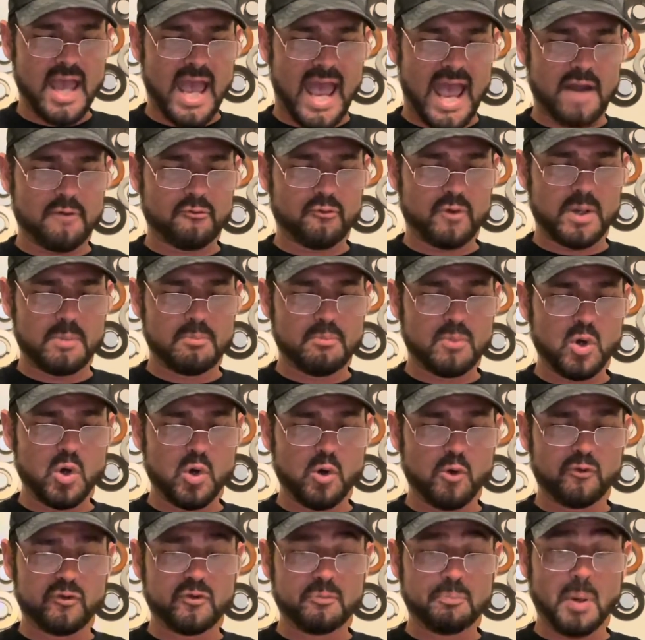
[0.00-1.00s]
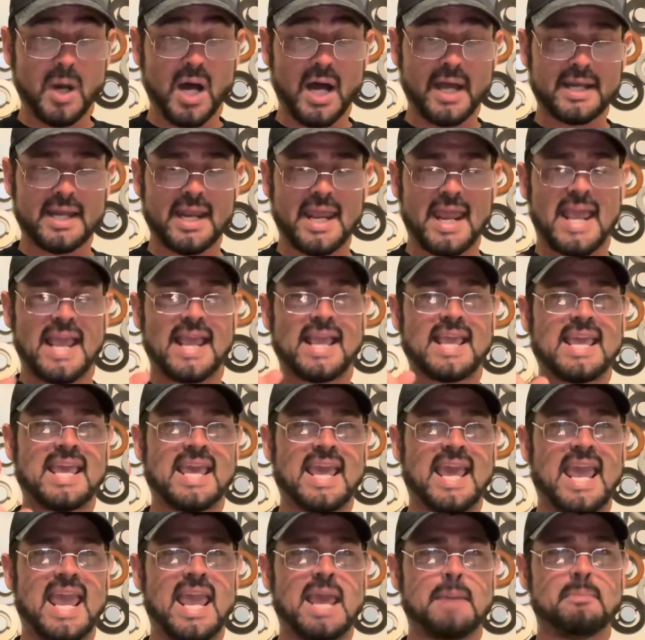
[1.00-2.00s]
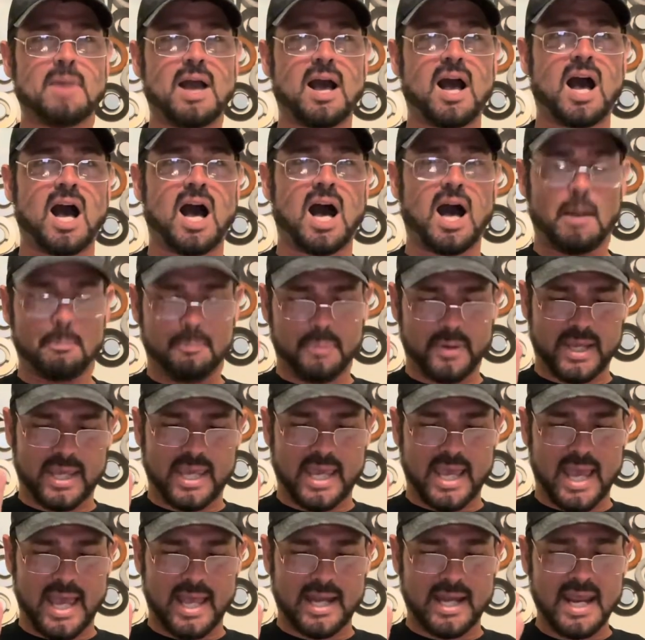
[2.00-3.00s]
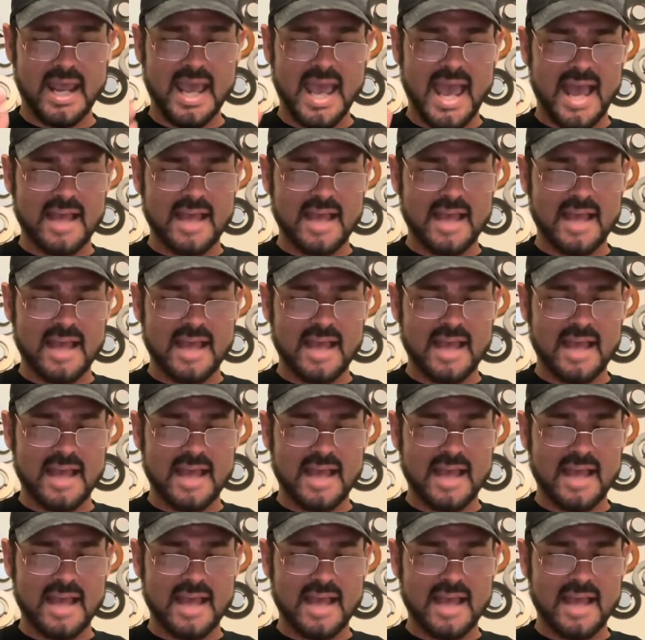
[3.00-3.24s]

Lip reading: and removed, but it came up again.